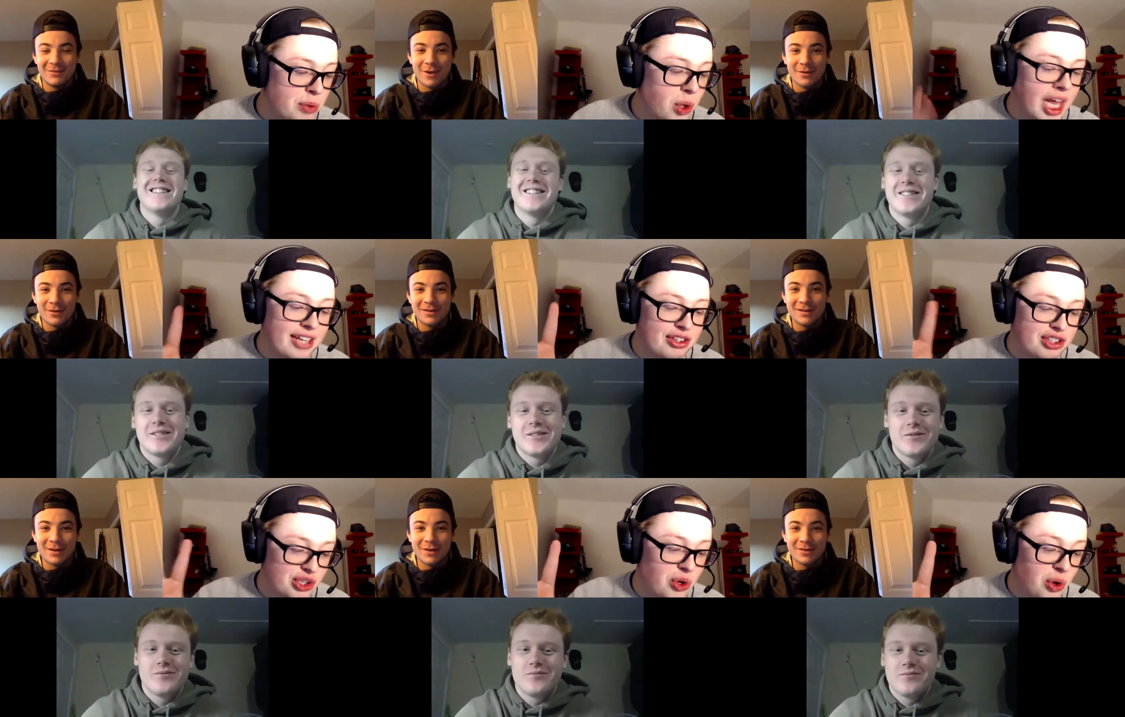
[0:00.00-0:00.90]
Speaker 1: Shmuel
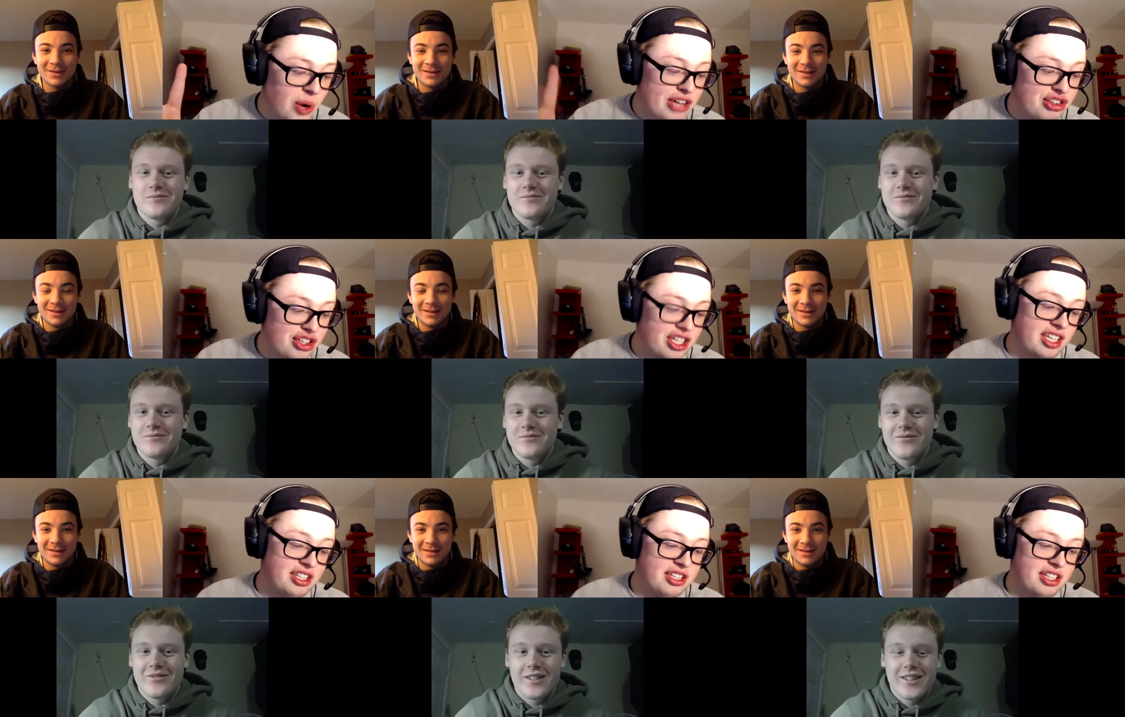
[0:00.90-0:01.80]
has two
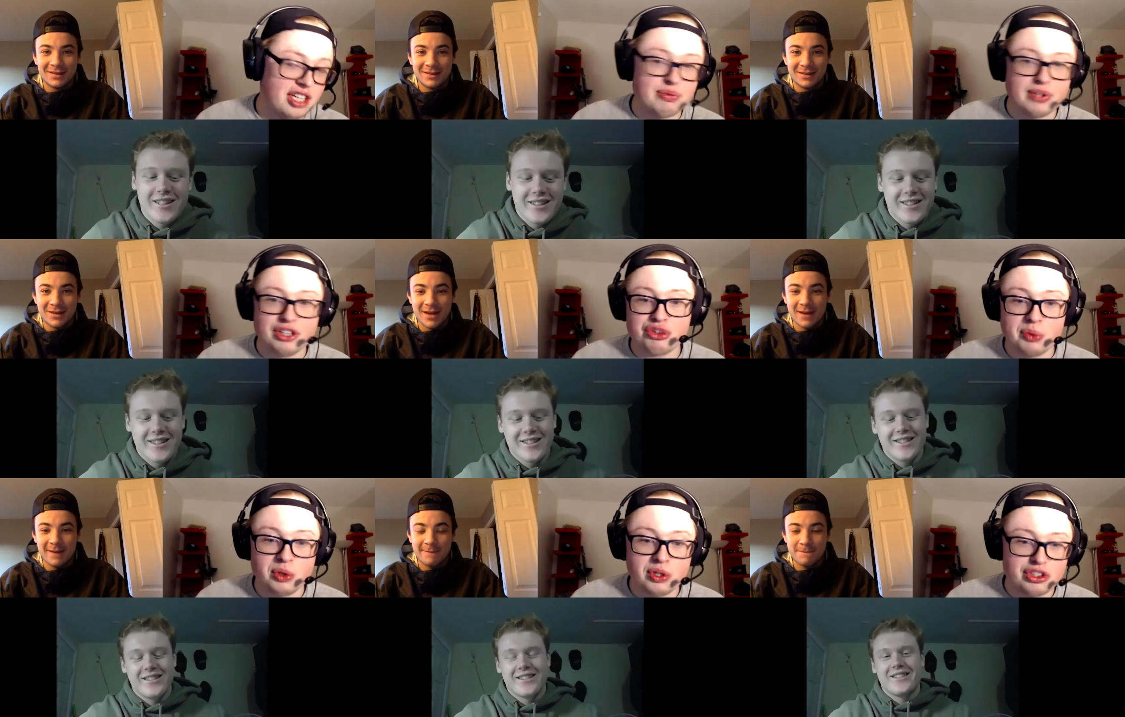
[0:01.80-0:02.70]
questions. Our okay. friend
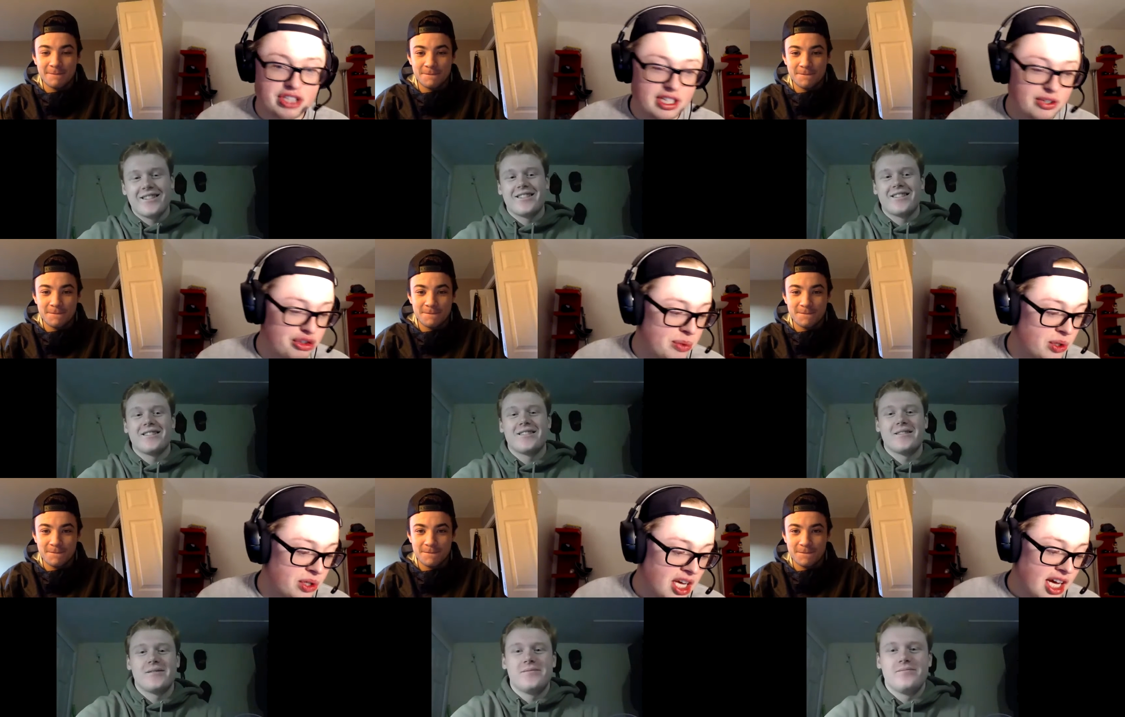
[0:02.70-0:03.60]
Shmuel, shout out
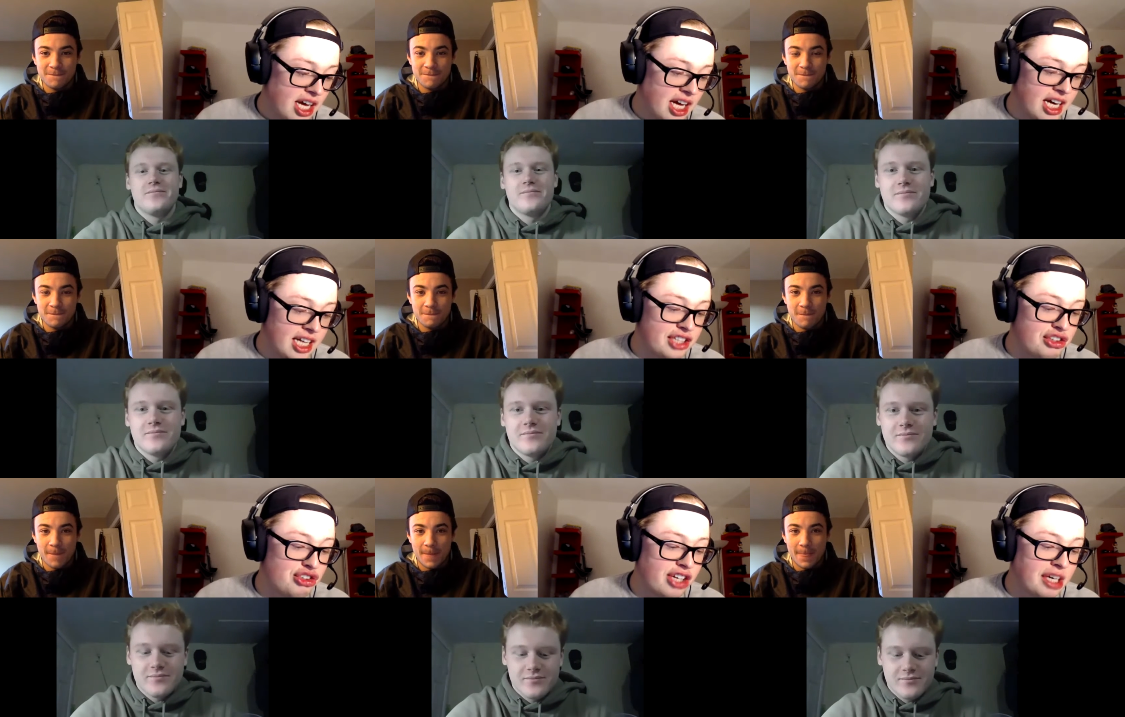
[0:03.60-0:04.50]
Shmuel. Uh,
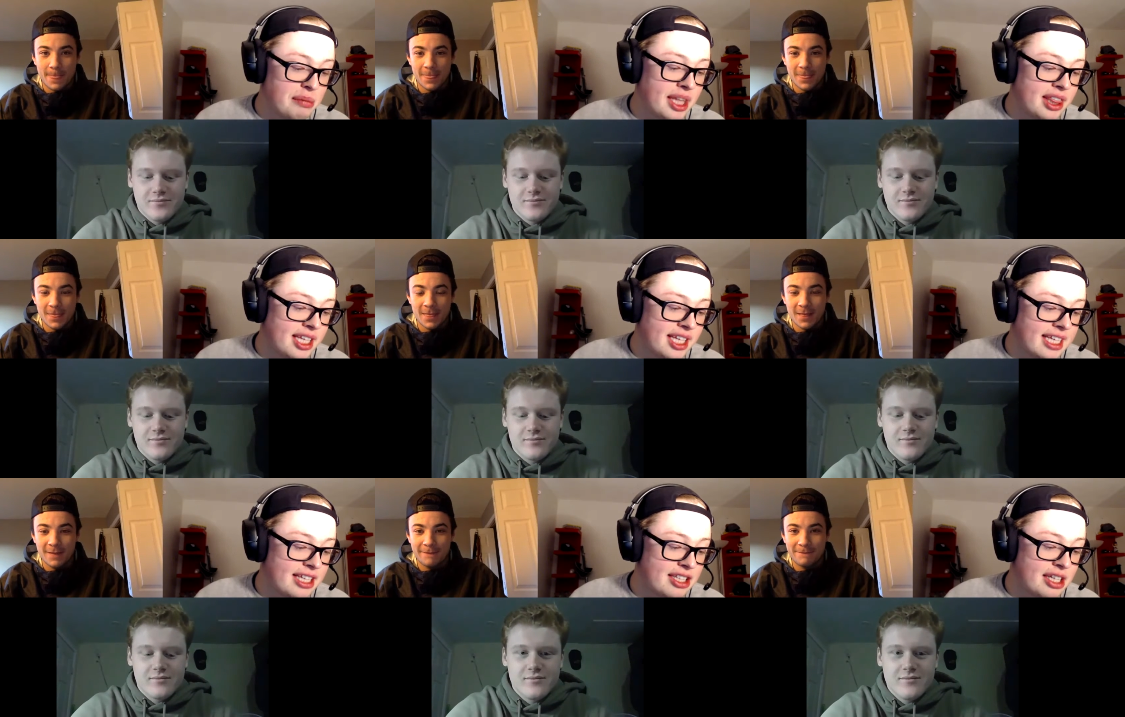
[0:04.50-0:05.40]
does Jeremy think
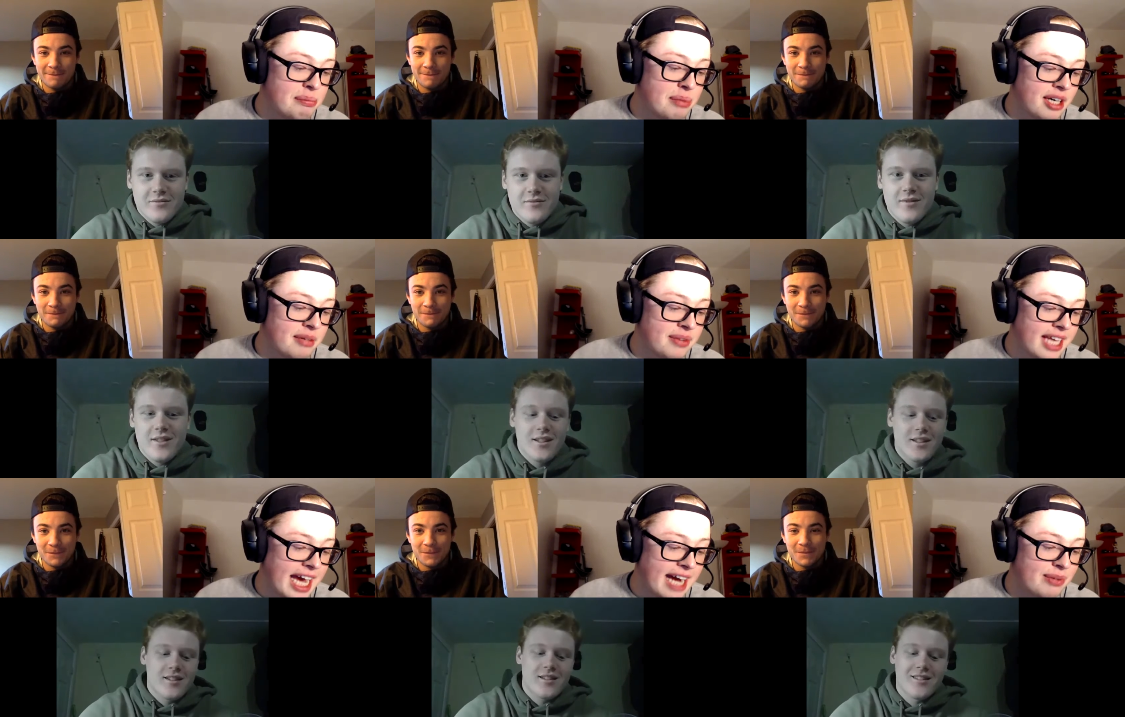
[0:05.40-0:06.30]
he's above
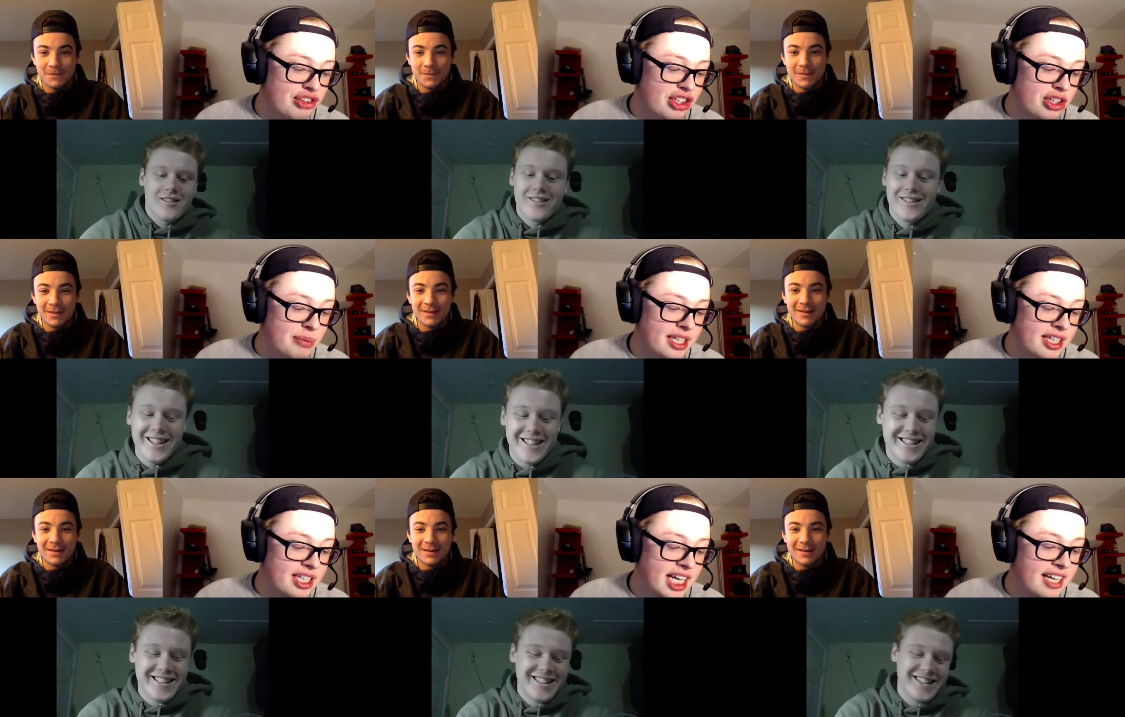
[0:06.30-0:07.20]
the average
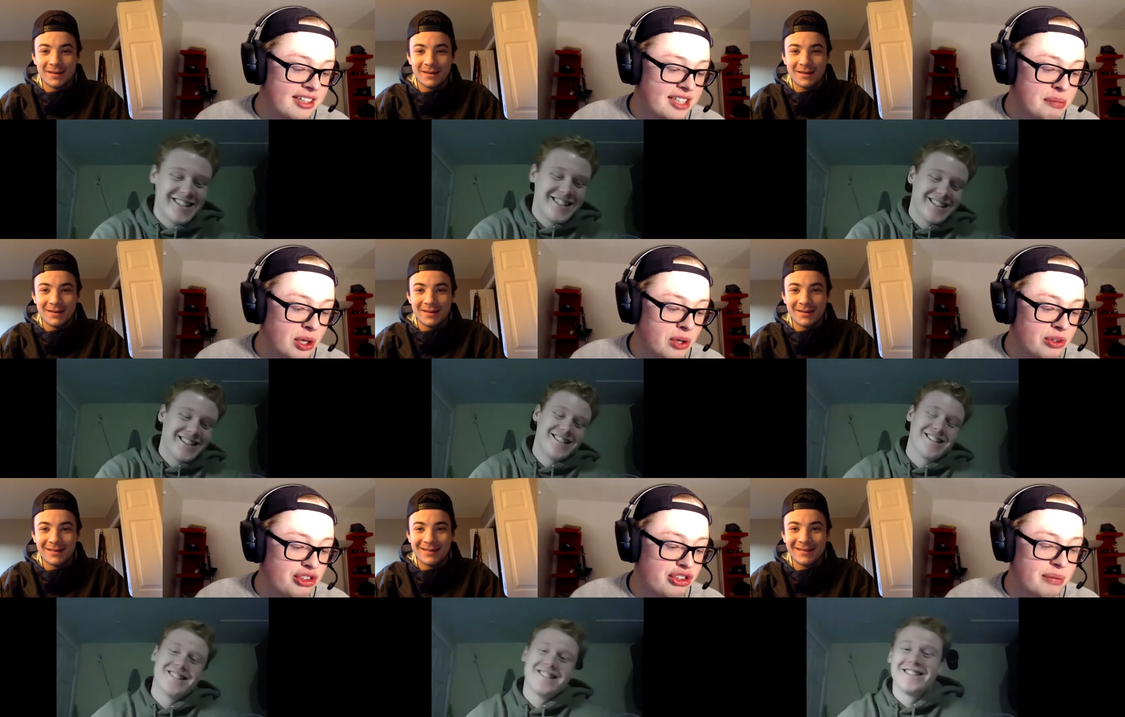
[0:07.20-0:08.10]
human because he
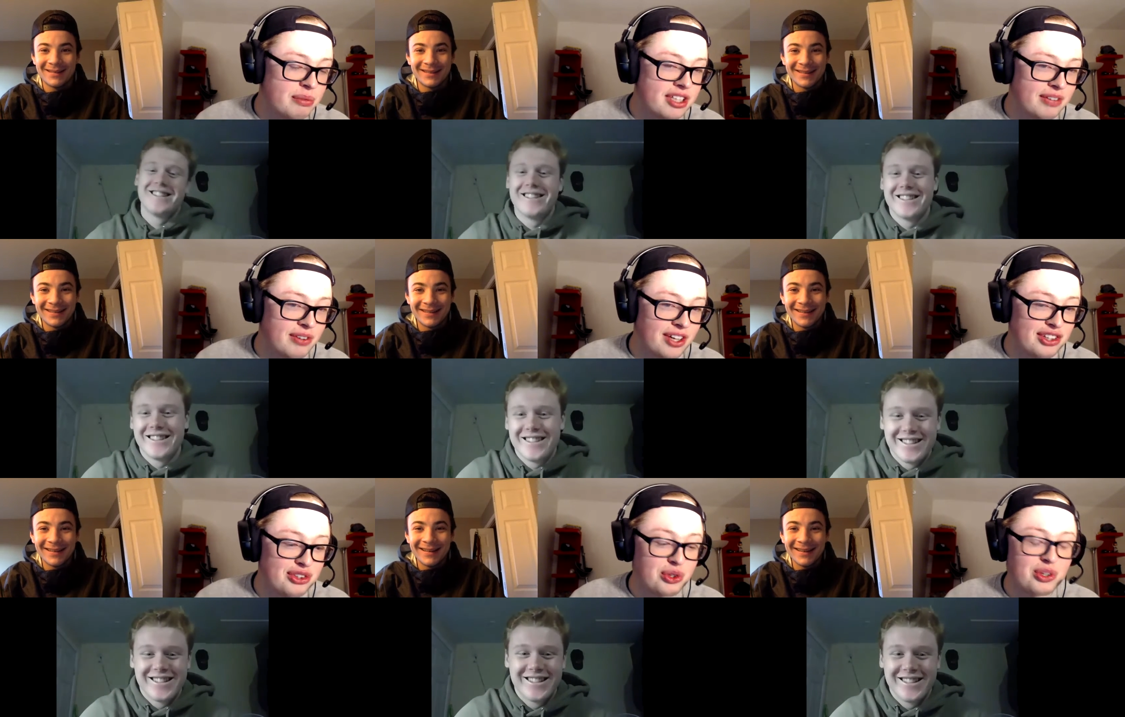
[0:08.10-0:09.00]
posts gym stuff on
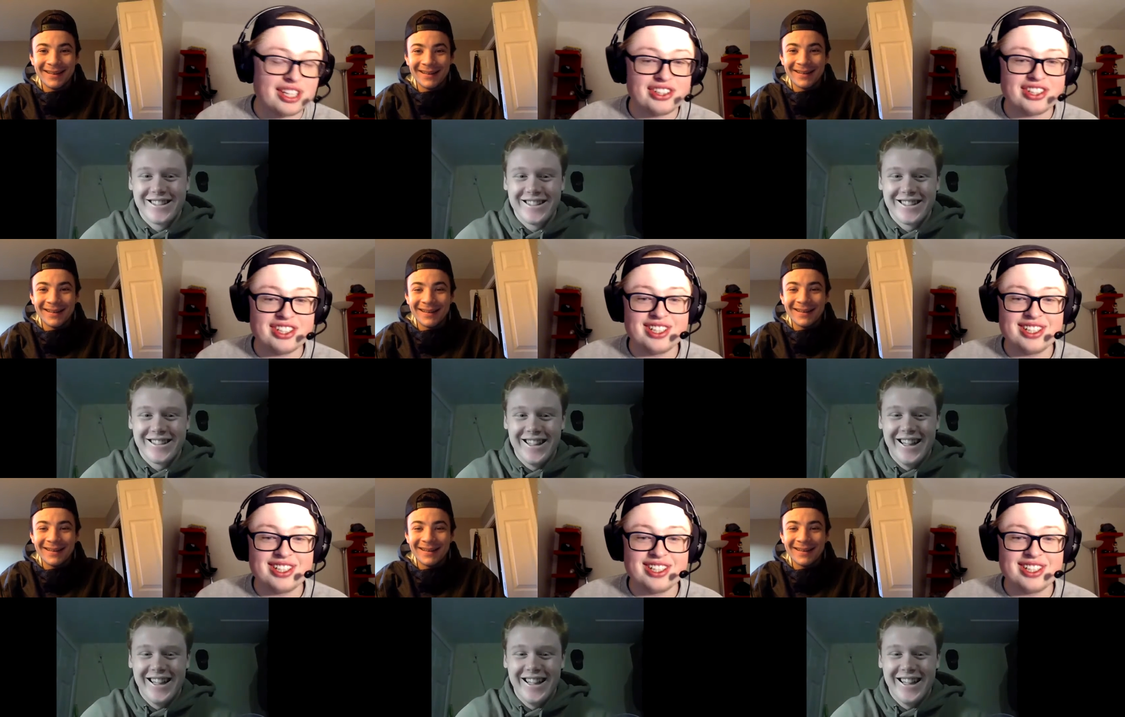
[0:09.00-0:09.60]
his stories?